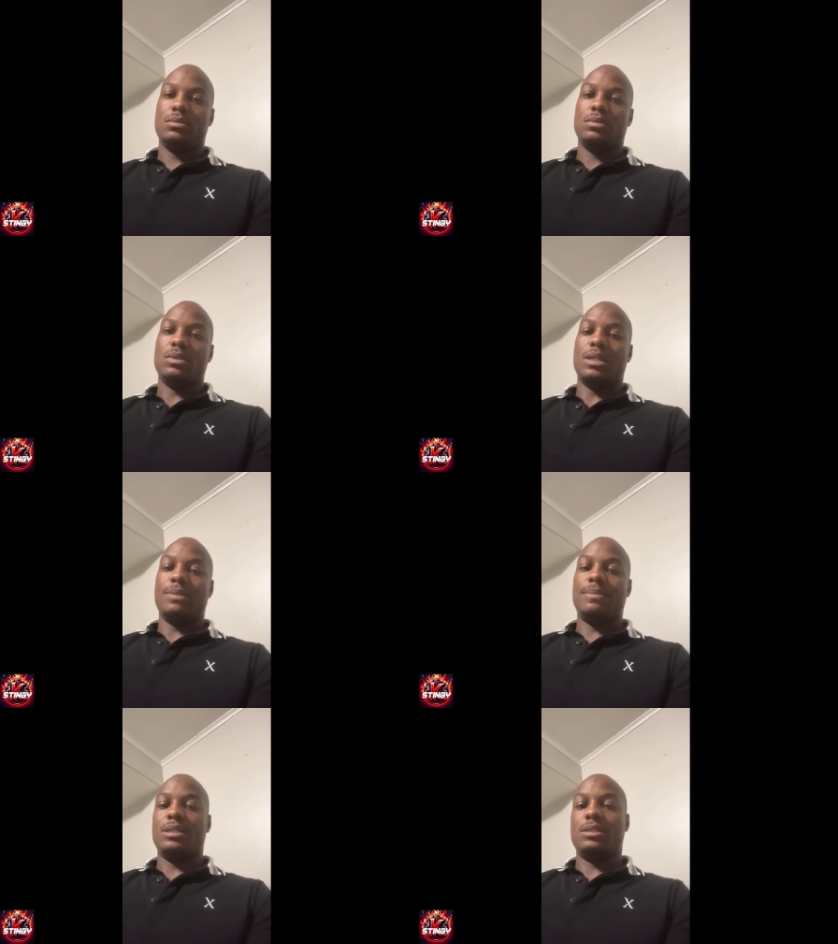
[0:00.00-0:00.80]
You know what I
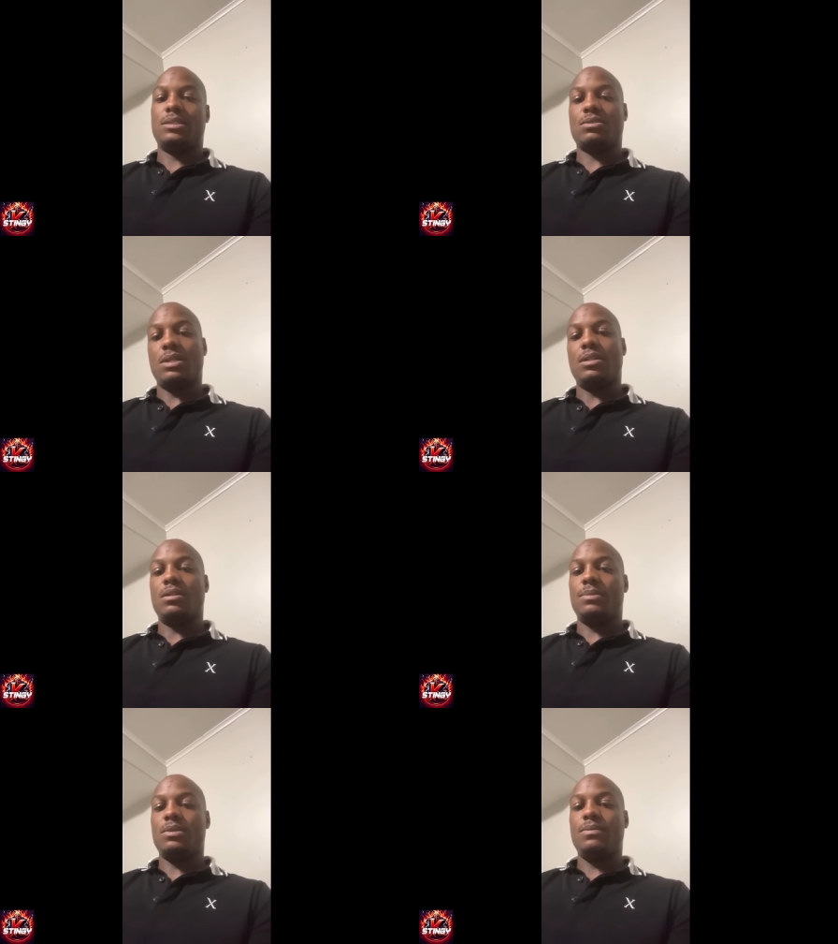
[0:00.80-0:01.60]
mean? Straight
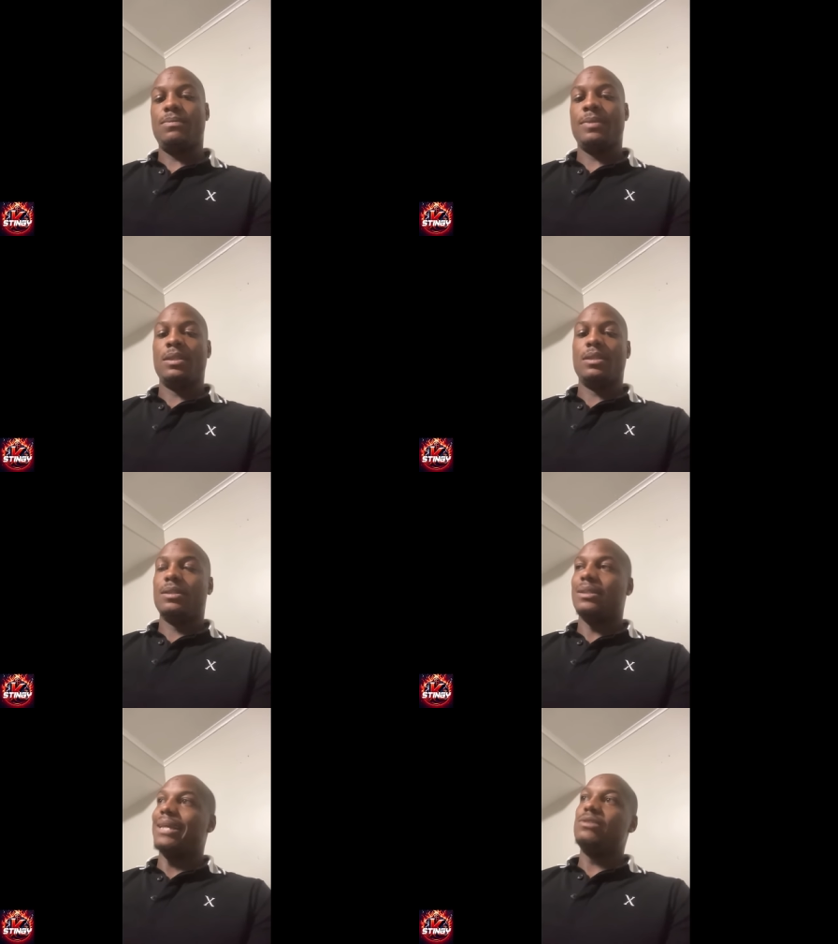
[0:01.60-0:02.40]
up, bro.
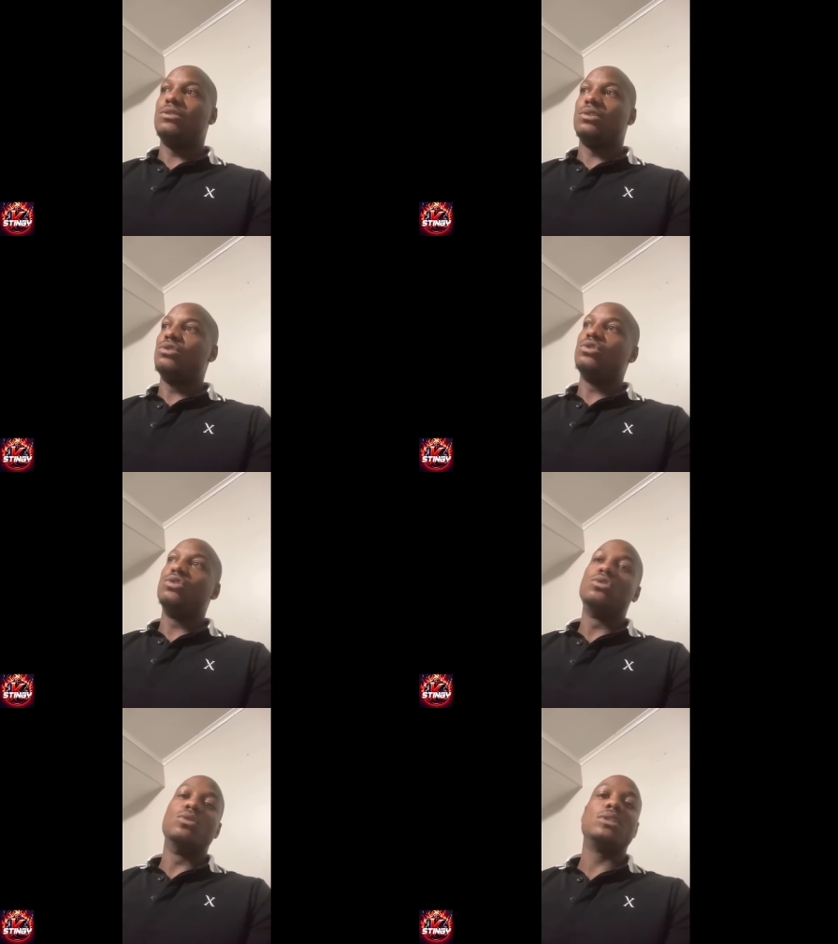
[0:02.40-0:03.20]
Like you you
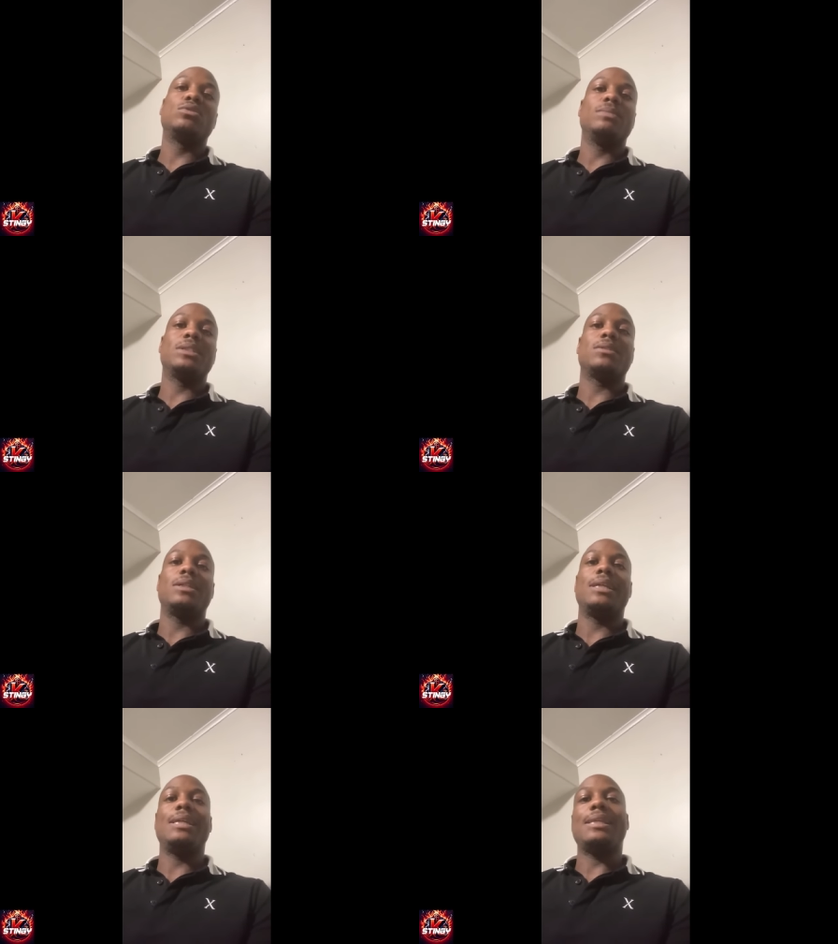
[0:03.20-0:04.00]
you doing too much
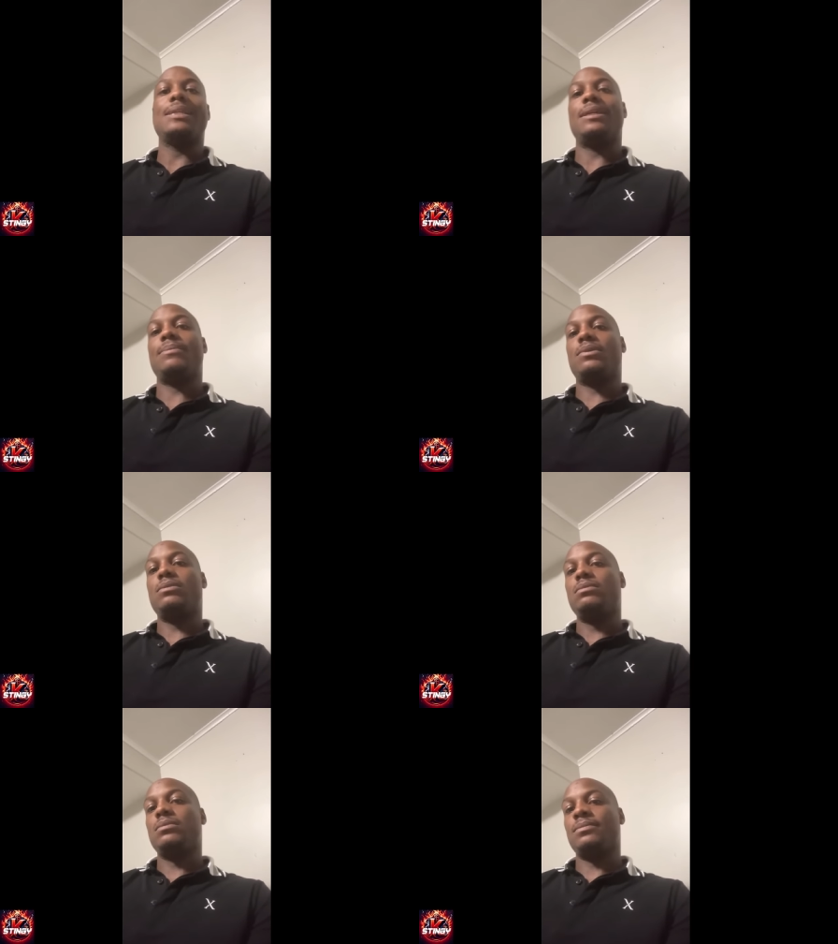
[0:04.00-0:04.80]
on the internet,
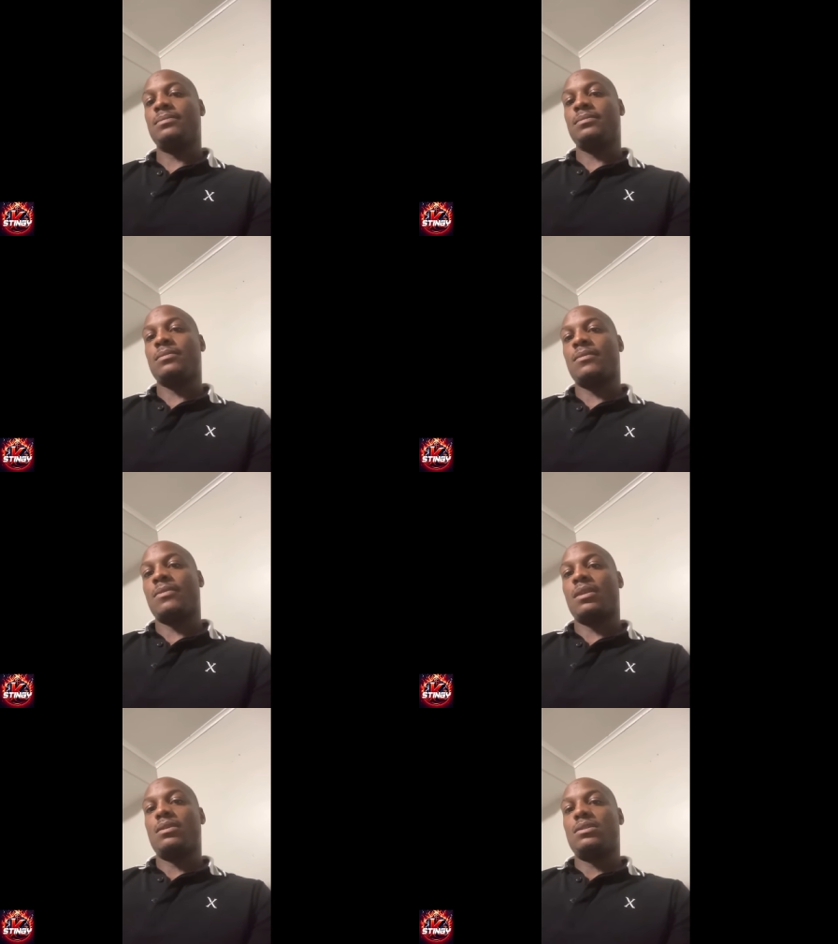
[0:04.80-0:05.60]
bro.
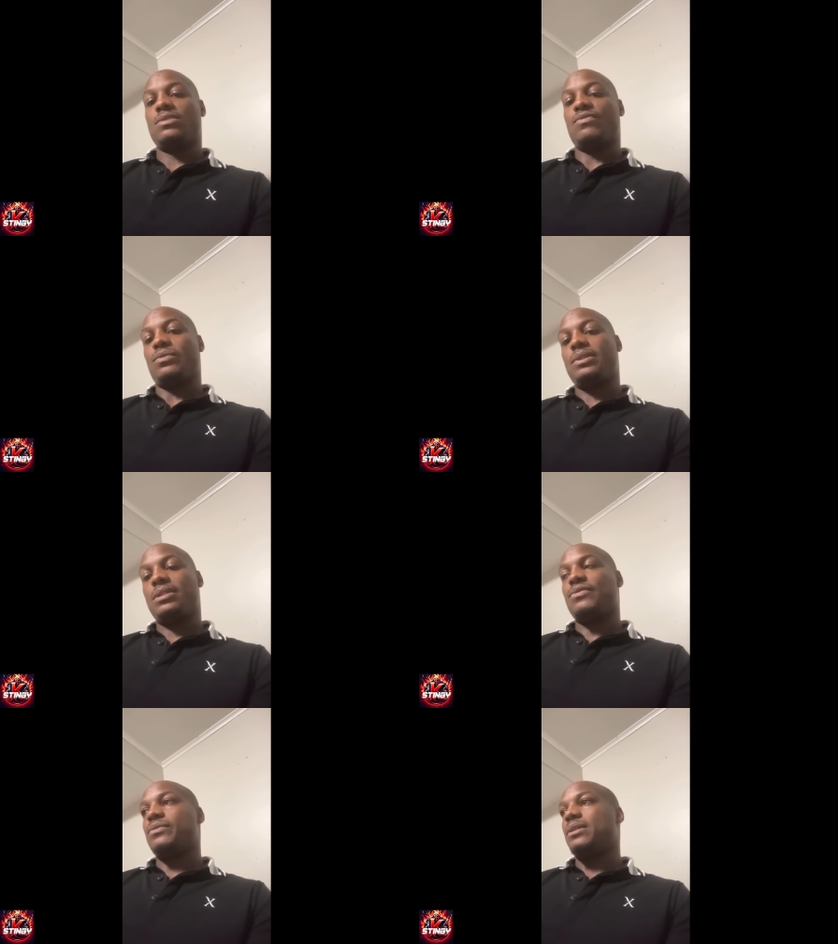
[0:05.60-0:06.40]
It's for
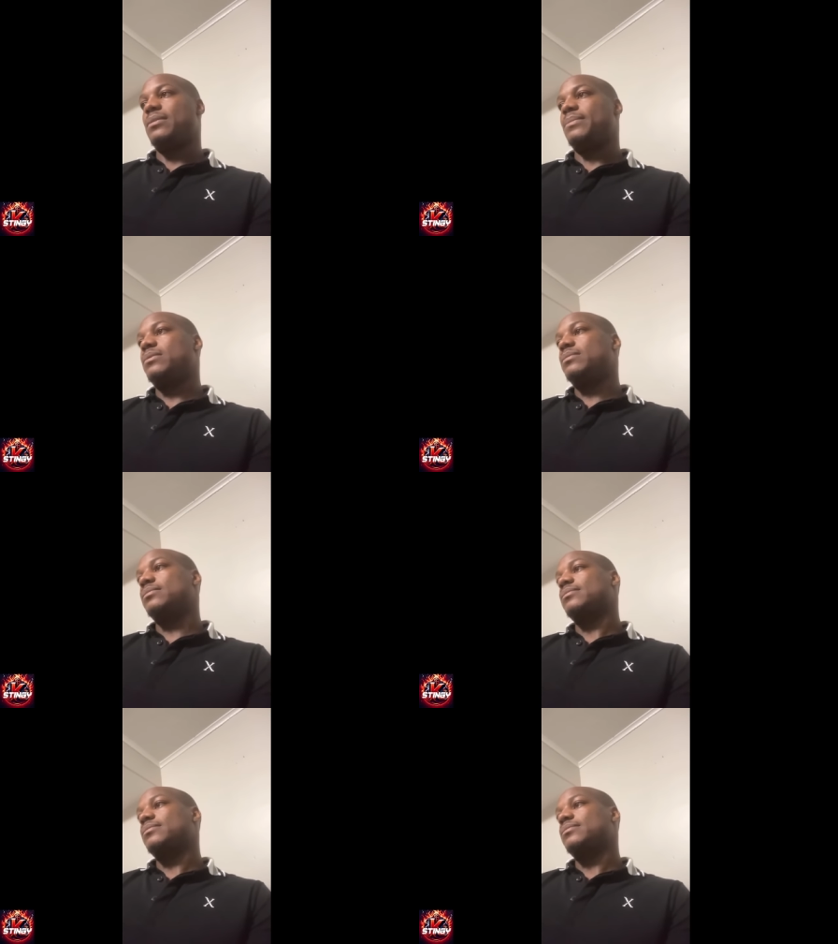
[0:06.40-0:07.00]
real, for real, bro.